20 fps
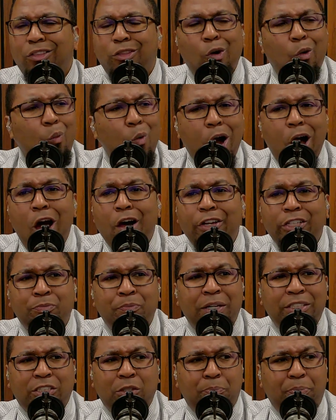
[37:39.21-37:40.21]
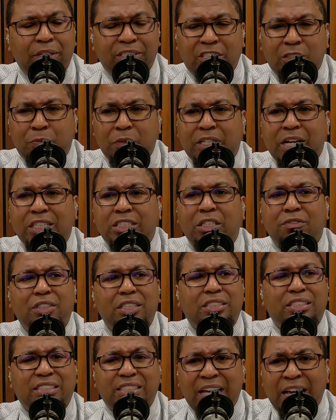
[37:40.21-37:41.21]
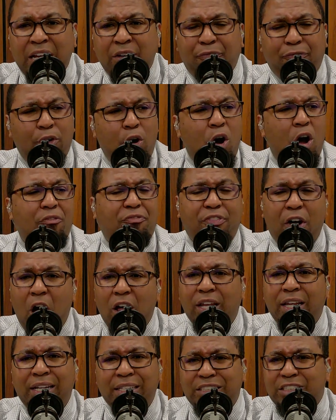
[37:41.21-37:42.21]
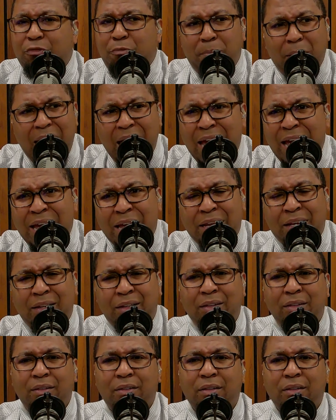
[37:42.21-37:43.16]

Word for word: The world is messy business because of the sin fallenness of man.